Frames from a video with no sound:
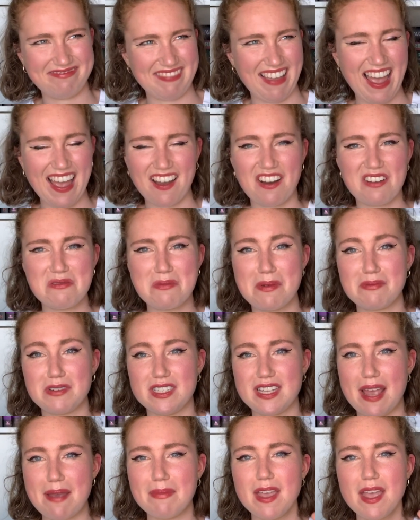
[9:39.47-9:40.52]
I can't remember
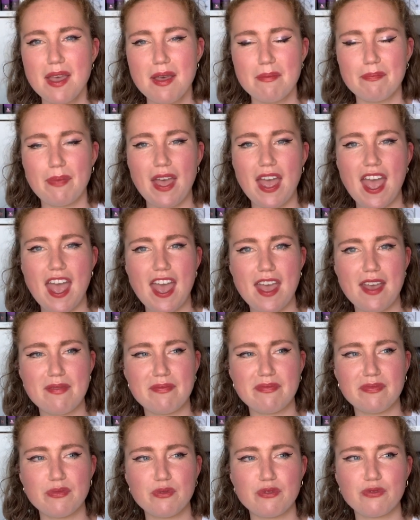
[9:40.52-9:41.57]
his name, but
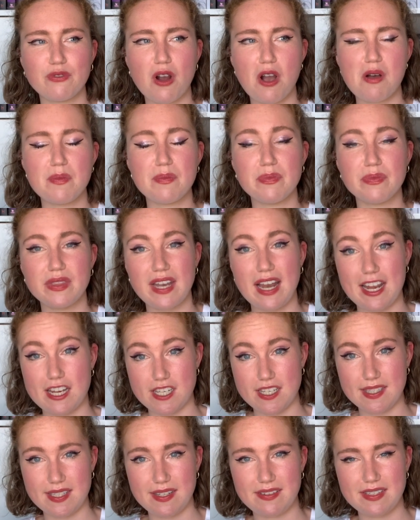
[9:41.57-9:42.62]
um, from the
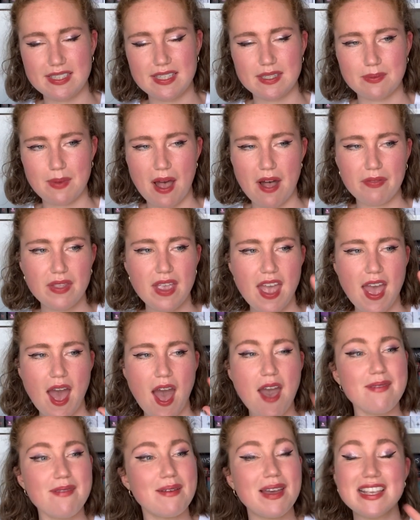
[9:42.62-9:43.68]
Legend series as well.
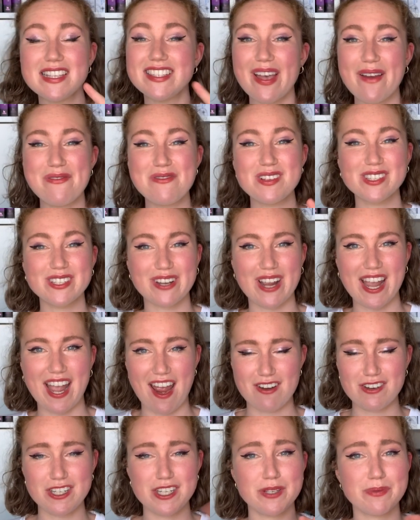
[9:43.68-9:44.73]
Um, and Sefrin's a great
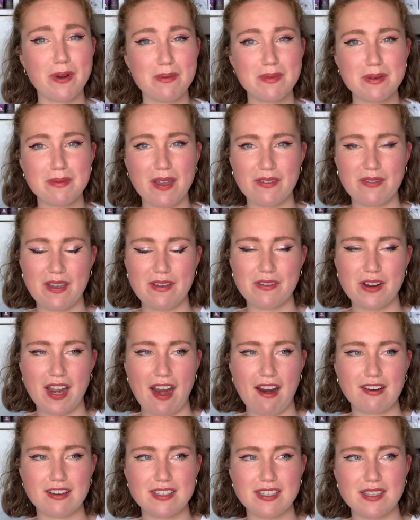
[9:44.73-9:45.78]
character. She's probably my favourite
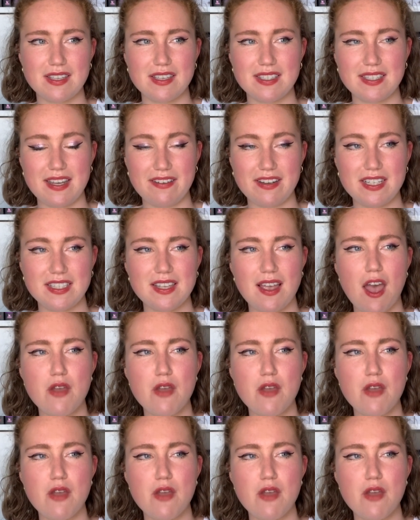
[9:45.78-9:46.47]
character in the series.